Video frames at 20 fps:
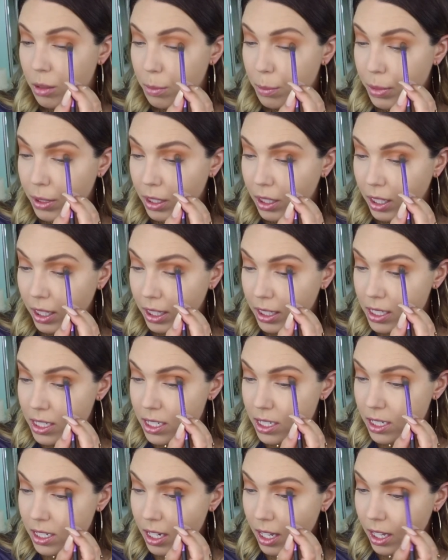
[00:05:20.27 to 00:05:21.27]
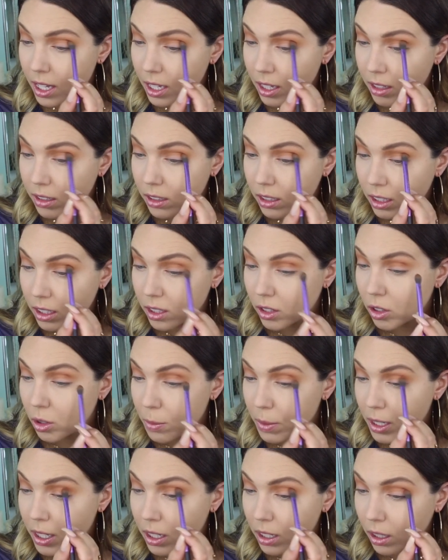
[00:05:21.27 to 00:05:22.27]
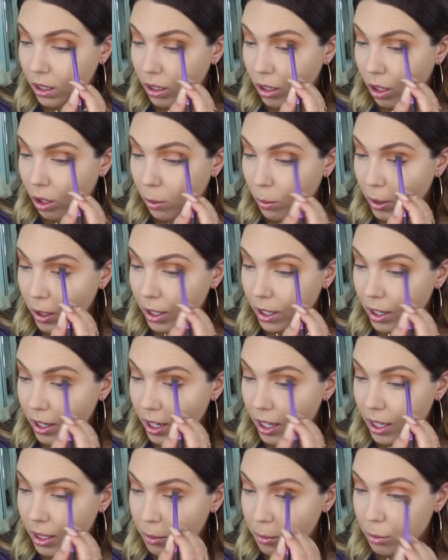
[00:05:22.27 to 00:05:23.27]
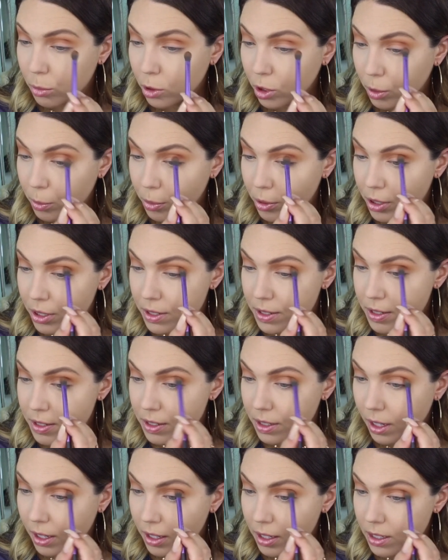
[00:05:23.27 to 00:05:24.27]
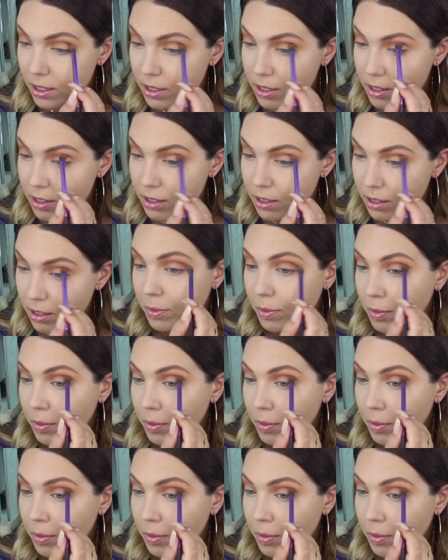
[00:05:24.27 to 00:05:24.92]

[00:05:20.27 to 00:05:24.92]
but like staying a little bit lower and more precise.